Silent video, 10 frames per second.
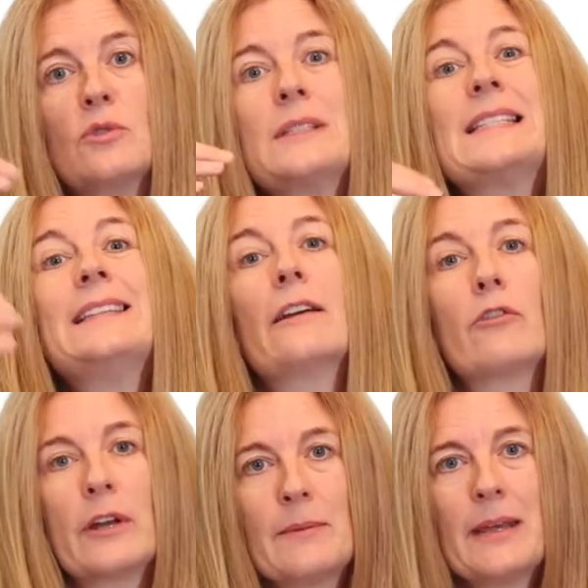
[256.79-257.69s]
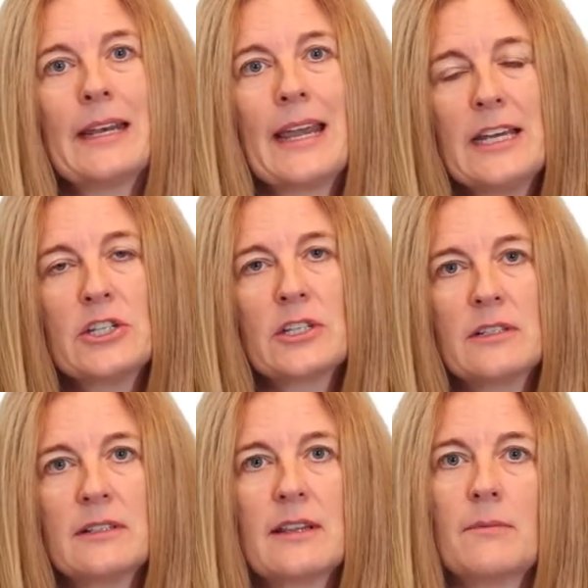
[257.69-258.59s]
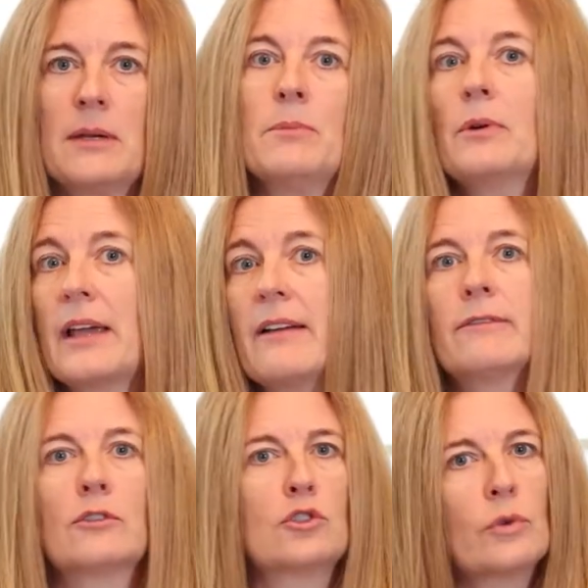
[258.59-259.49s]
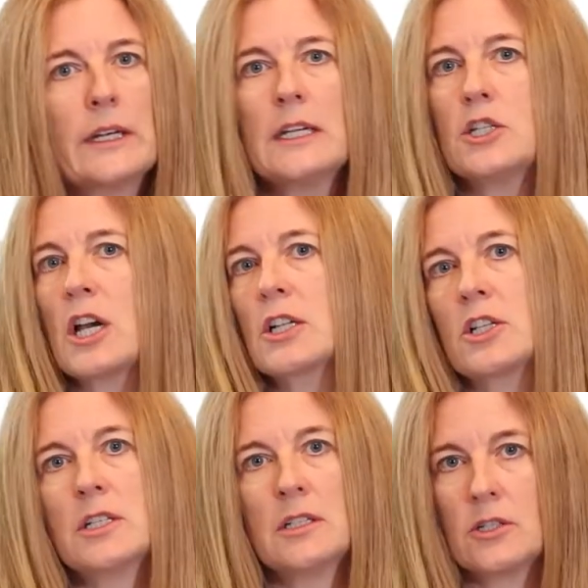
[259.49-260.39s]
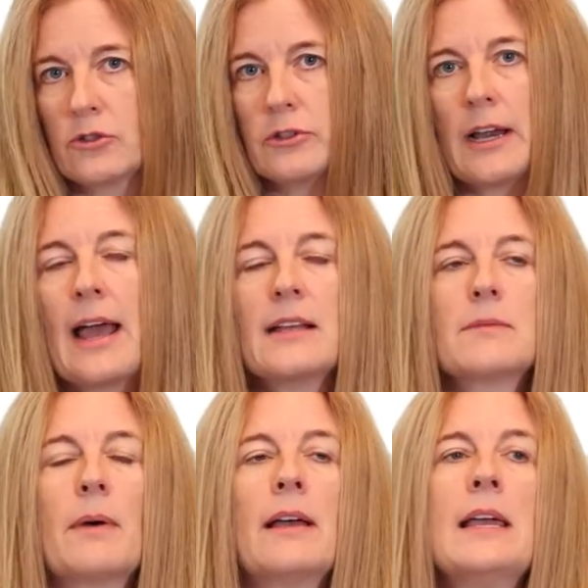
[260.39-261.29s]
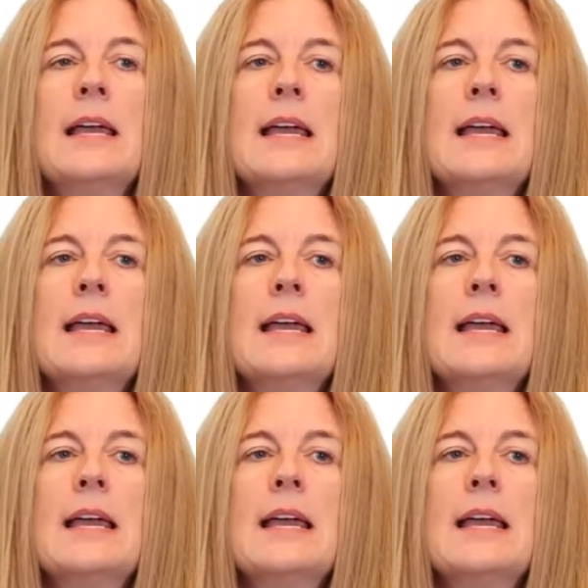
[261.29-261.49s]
those steroid medications that people get for joint injections or asthma